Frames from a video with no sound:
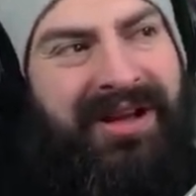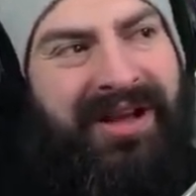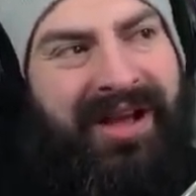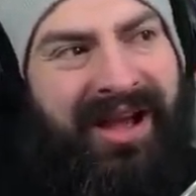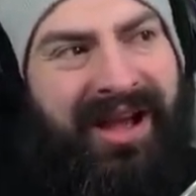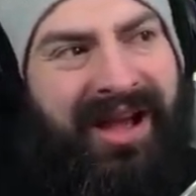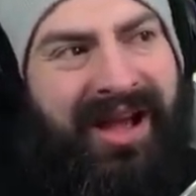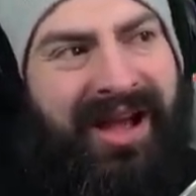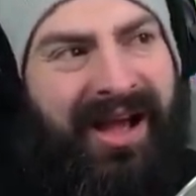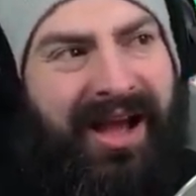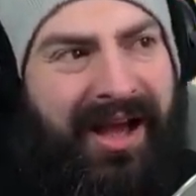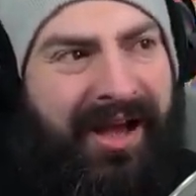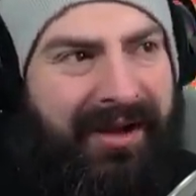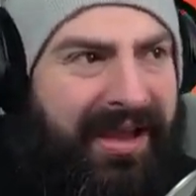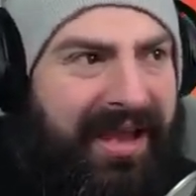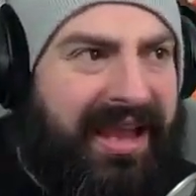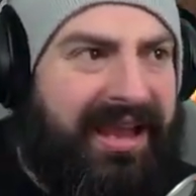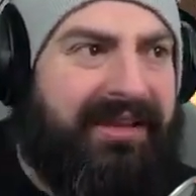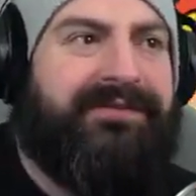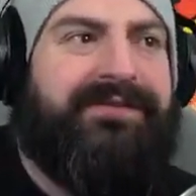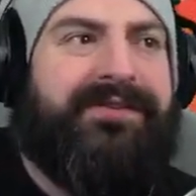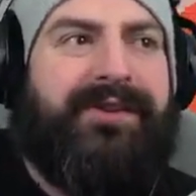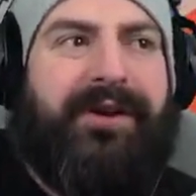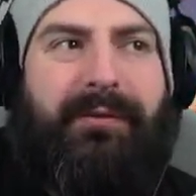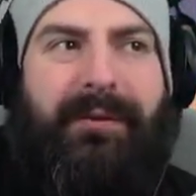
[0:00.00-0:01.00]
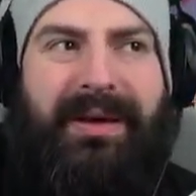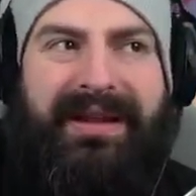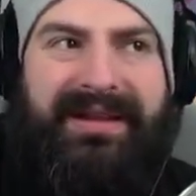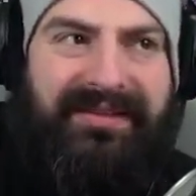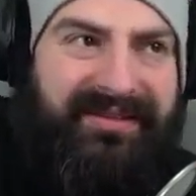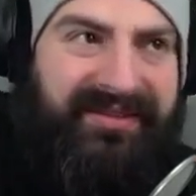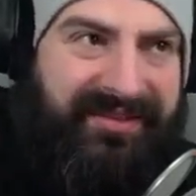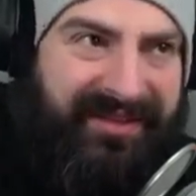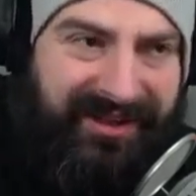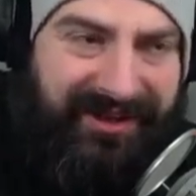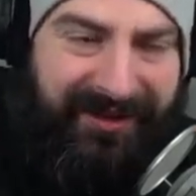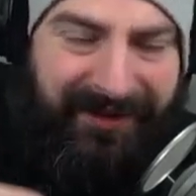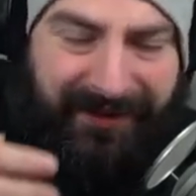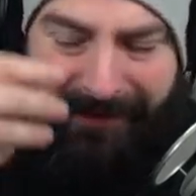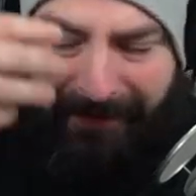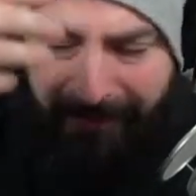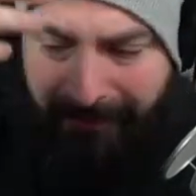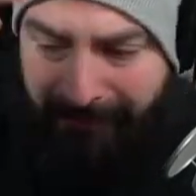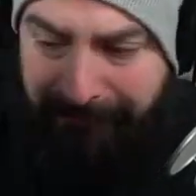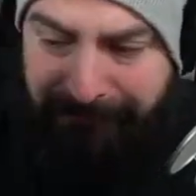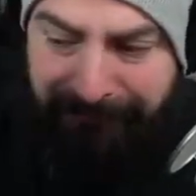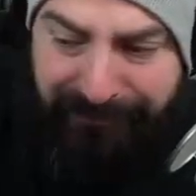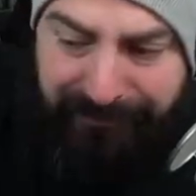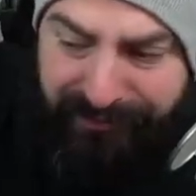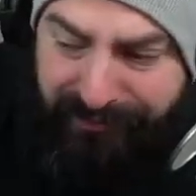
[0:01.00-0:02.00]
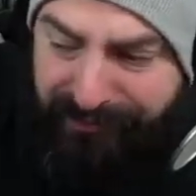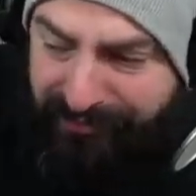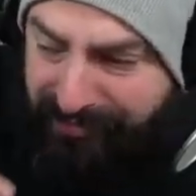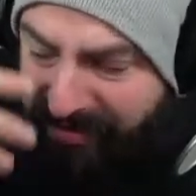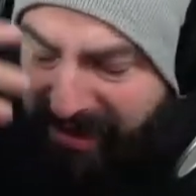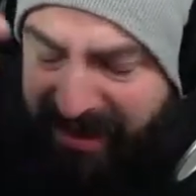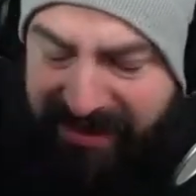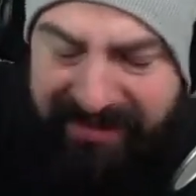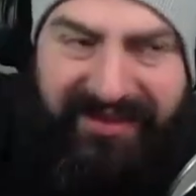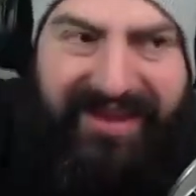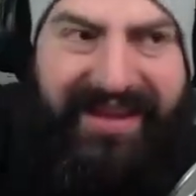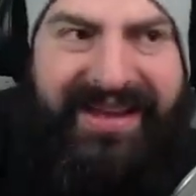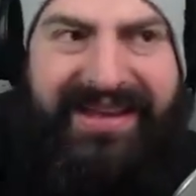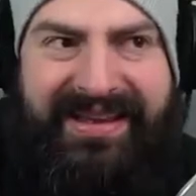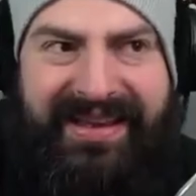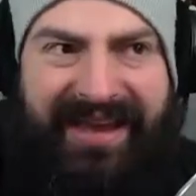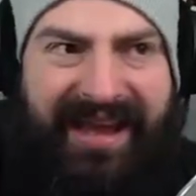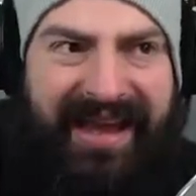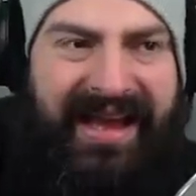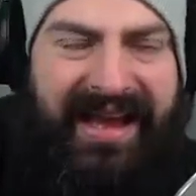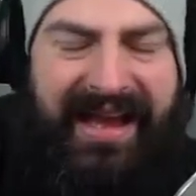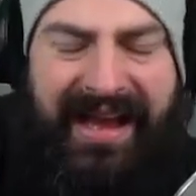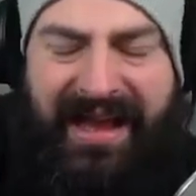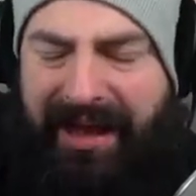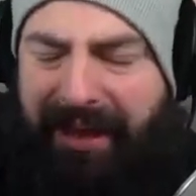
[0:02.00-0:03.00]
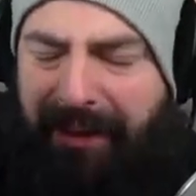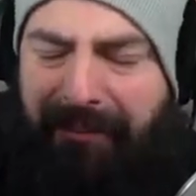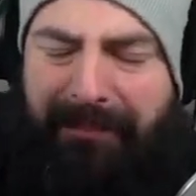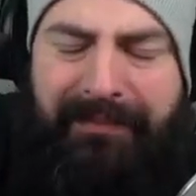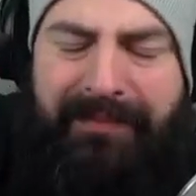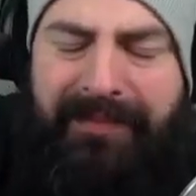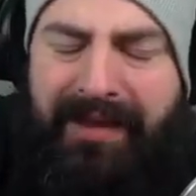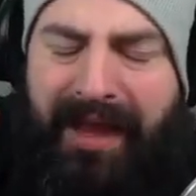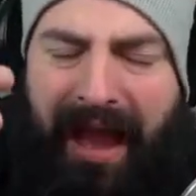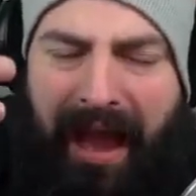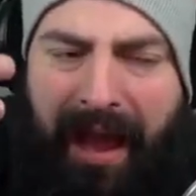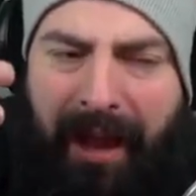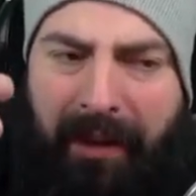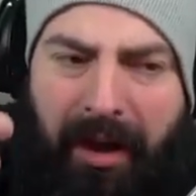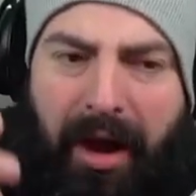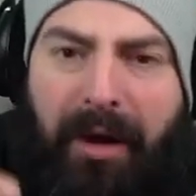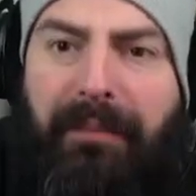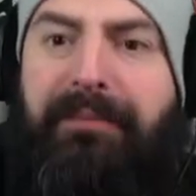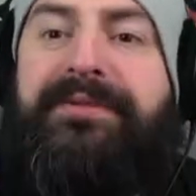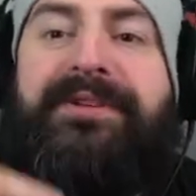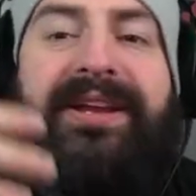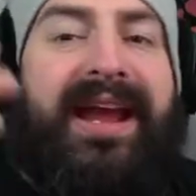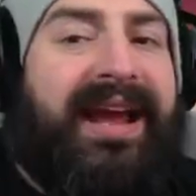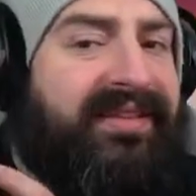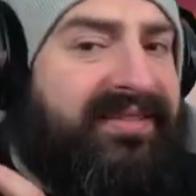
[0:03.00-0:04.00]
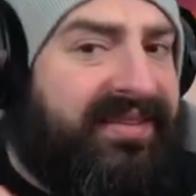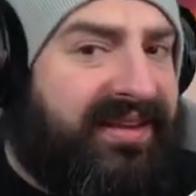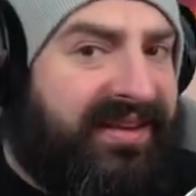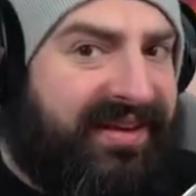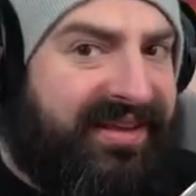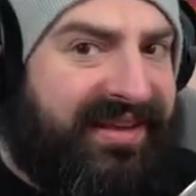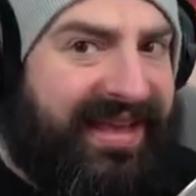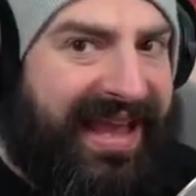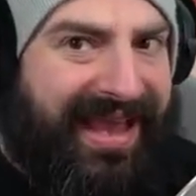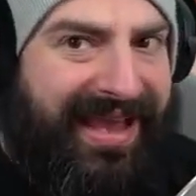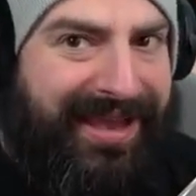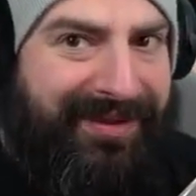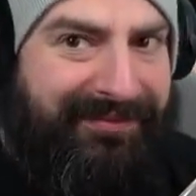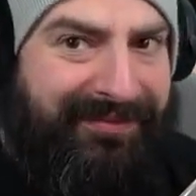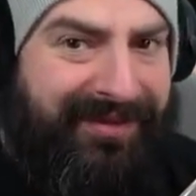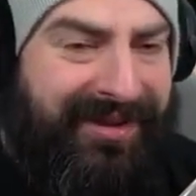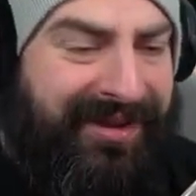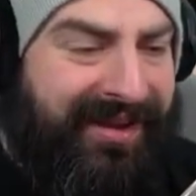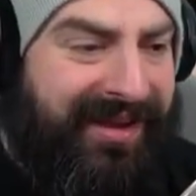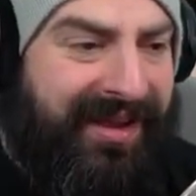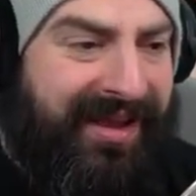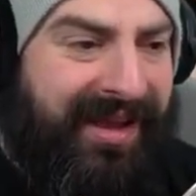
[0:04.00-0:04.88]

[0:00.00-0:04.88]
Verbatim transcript: uh, influencer like uh, uh, objects in a game,